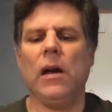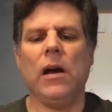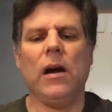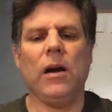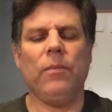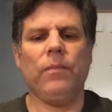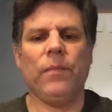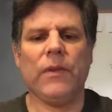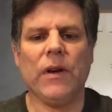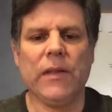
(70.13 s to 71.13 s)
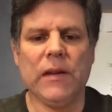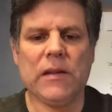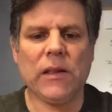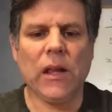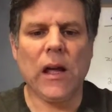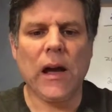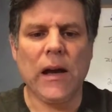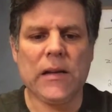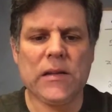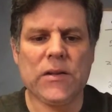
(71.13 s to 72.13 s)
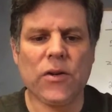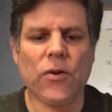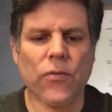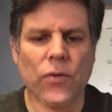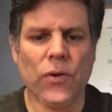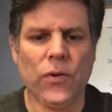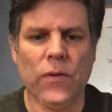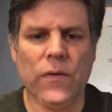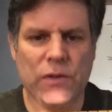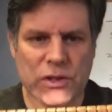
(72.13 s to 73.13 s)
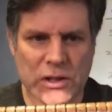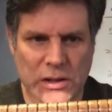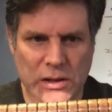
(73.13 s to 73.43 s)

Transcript: It's got these lines, these are grooves.